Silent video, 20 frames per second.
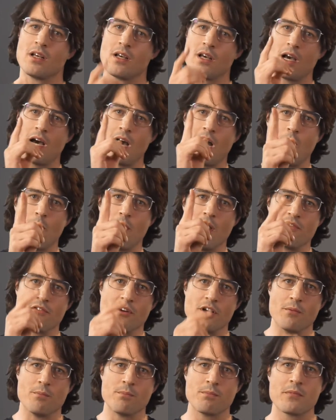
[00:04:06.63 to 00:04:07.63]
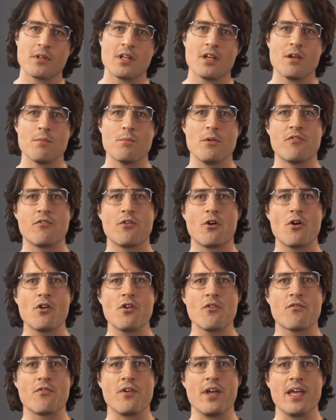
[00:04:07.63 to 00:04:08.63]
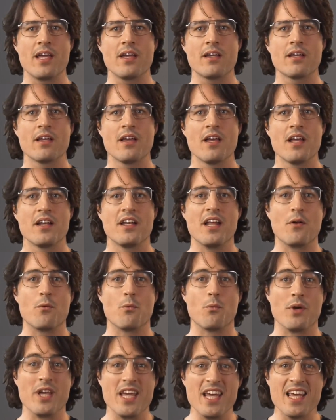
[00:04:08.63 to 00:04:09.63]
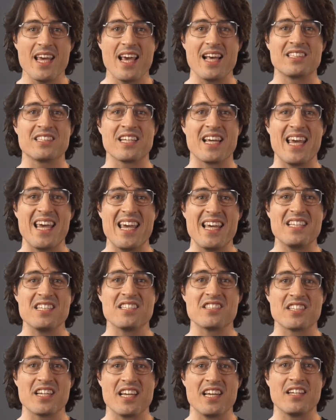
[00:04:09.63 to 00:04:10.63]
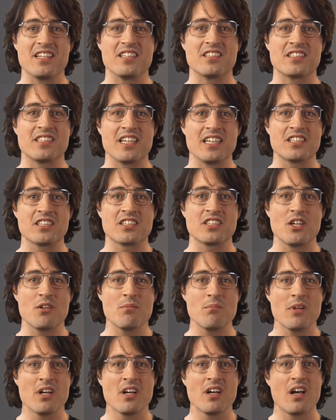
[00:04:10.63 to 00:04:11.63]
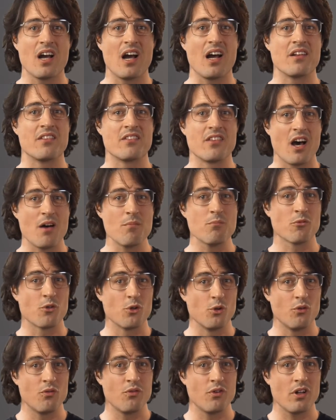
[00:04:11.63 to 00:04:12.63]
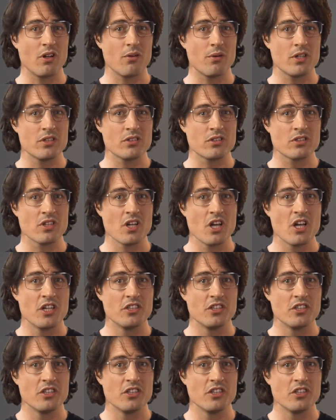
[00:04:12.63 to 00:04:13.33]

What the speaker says: However, before you think that we as agents in the system are dumb rule followers,